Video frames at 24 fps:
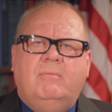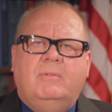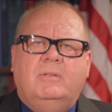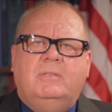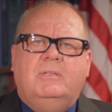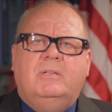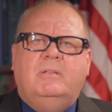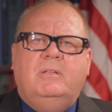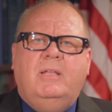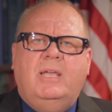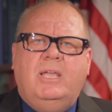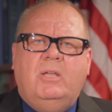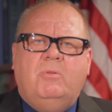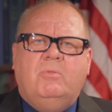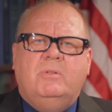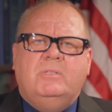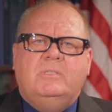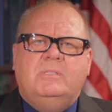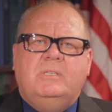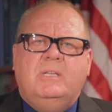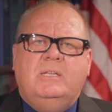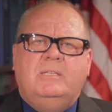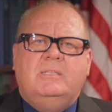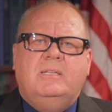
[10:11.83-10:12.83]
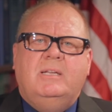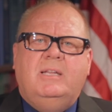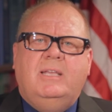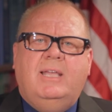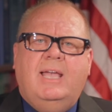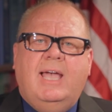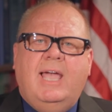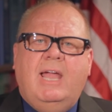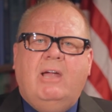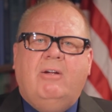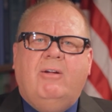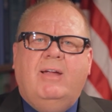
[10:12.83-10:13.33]
a delinquency to the
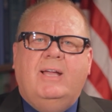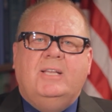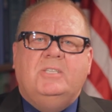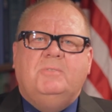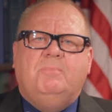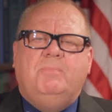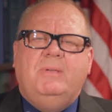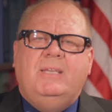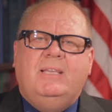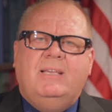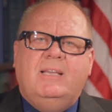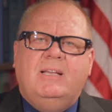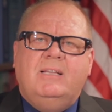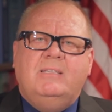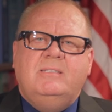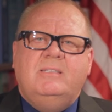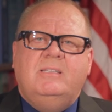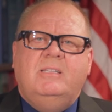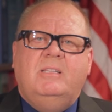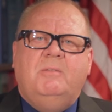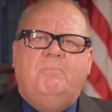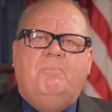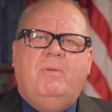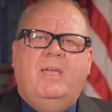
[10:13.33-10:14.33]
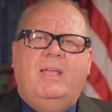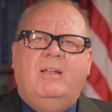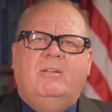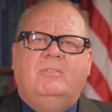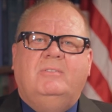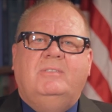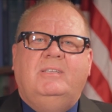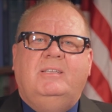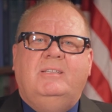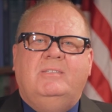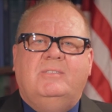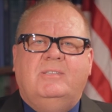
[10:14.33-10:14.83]
IRS, because of the
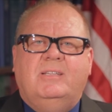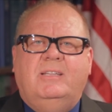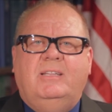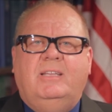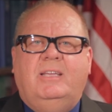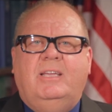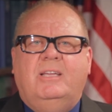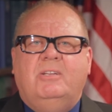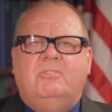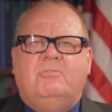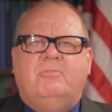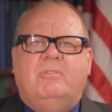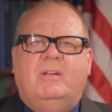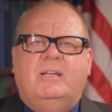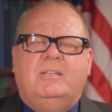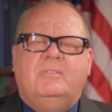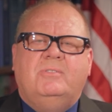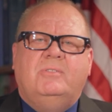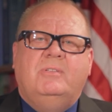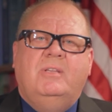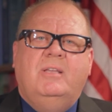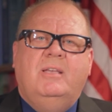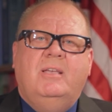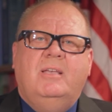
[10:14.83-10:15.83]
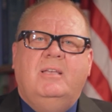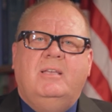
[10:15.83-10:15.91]
penalties and the interest,